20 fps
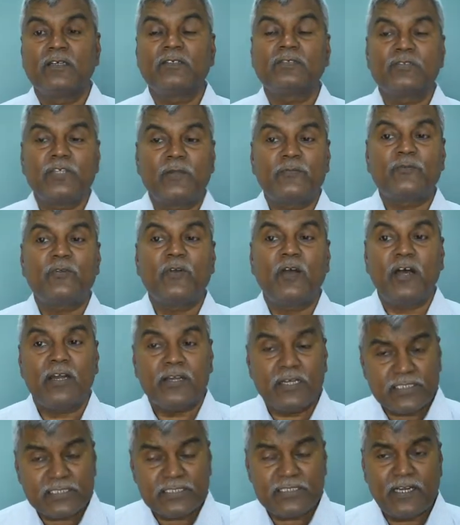So you have to
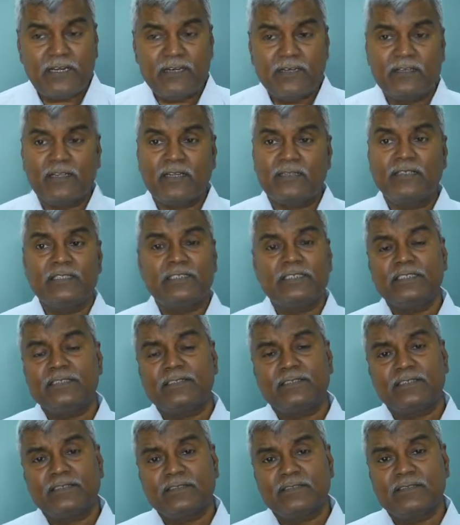understand that this
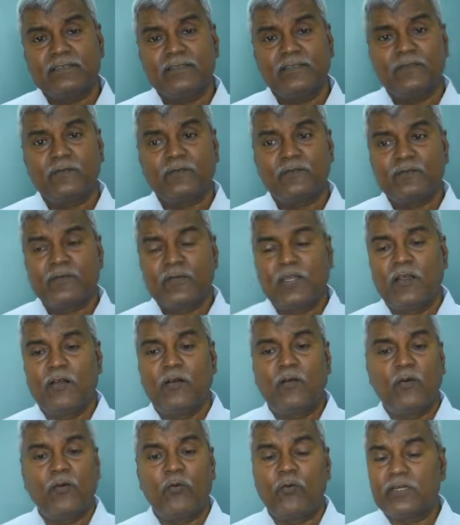is
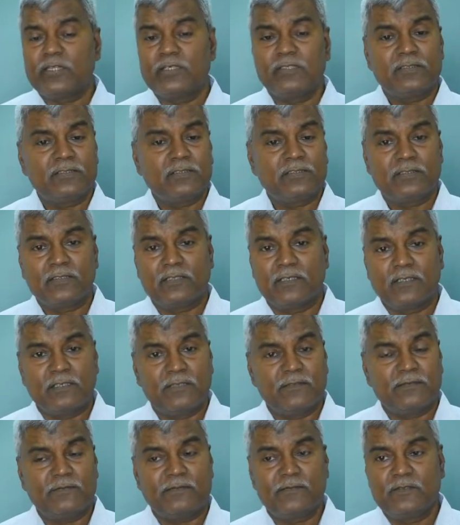what is
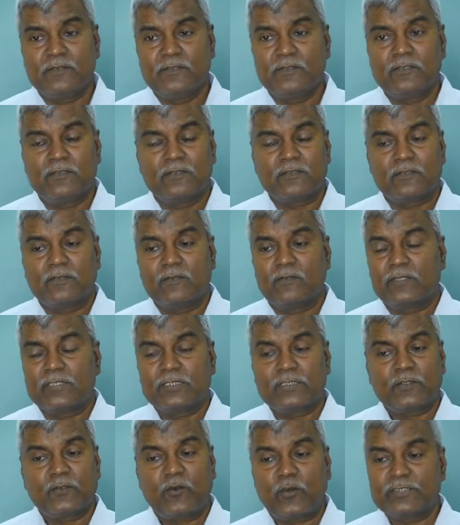
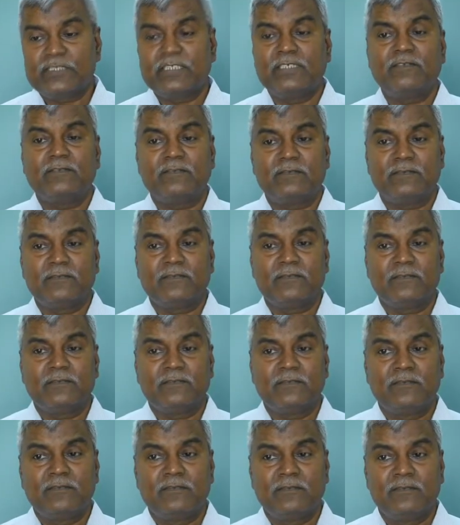causing
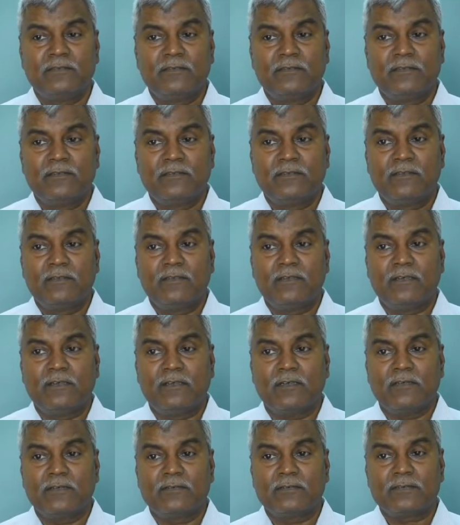
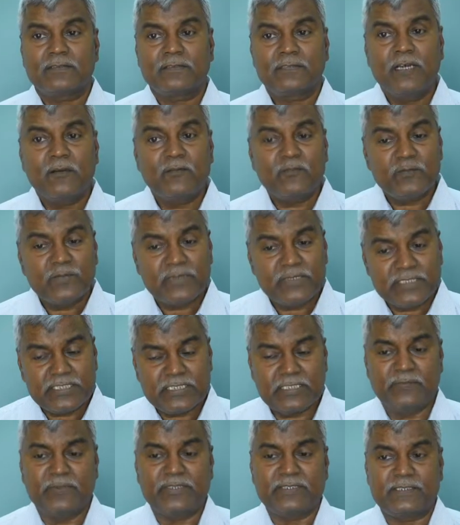some
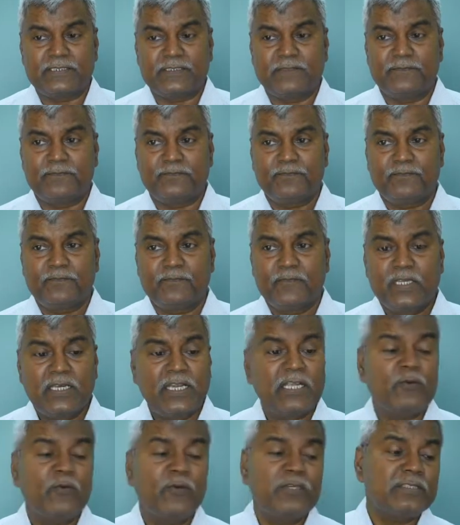discrepancy.
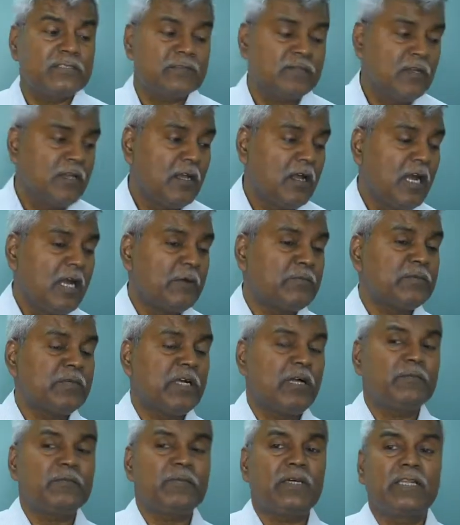Likewise,
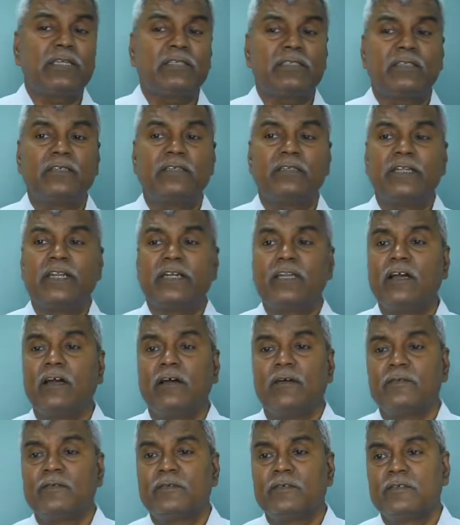I'm collecting
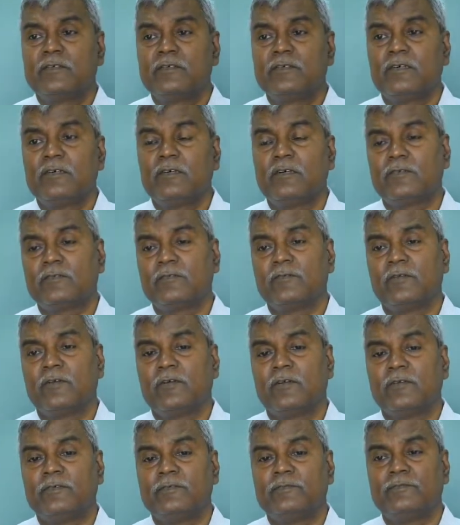data
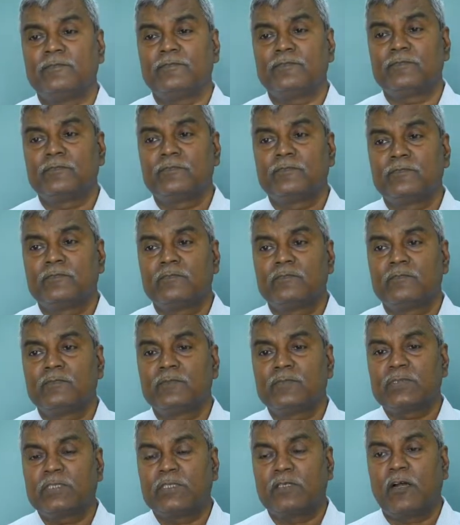on
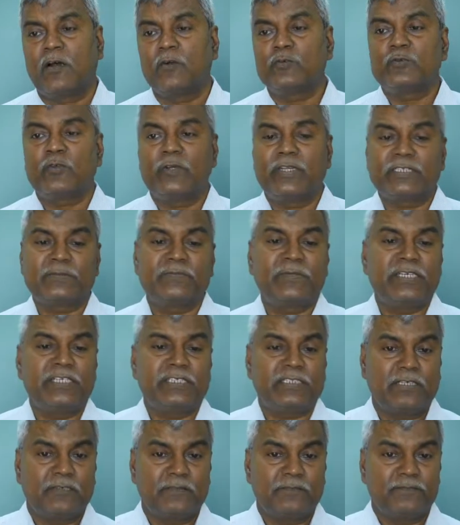say household
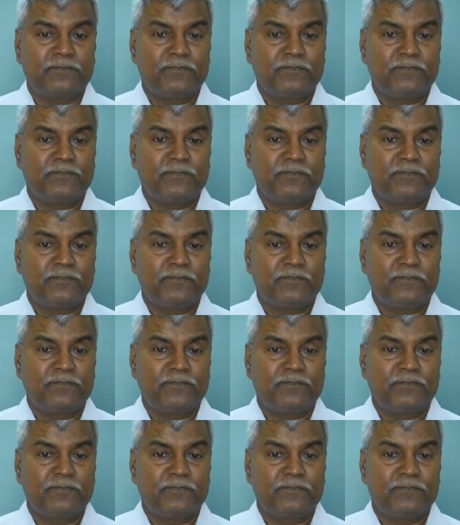expenditure.